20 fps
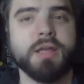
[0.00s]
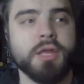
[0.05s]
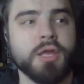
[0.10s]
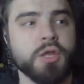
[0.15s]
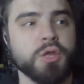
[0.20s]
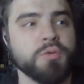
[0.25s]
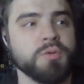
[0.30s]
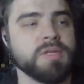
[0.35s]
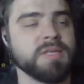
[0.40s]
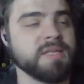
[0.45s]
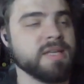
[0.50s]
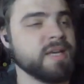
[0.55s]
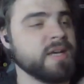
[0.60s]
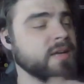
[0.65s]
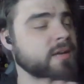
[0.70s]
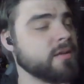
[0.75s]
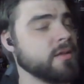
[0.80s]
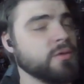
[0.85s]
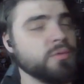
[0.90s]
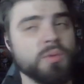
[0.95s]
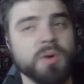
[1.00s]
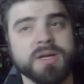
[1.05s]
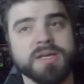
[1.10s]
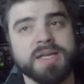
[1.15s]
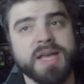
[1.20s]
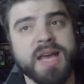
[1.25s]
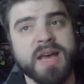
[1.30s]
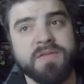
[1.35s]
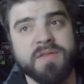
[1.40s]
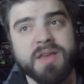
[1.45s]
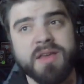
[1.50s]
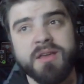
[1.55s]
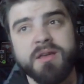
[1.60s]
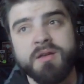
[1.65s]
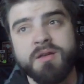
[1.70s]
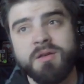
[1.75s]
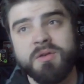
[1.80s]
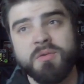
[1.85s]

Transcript: you decide you want to have a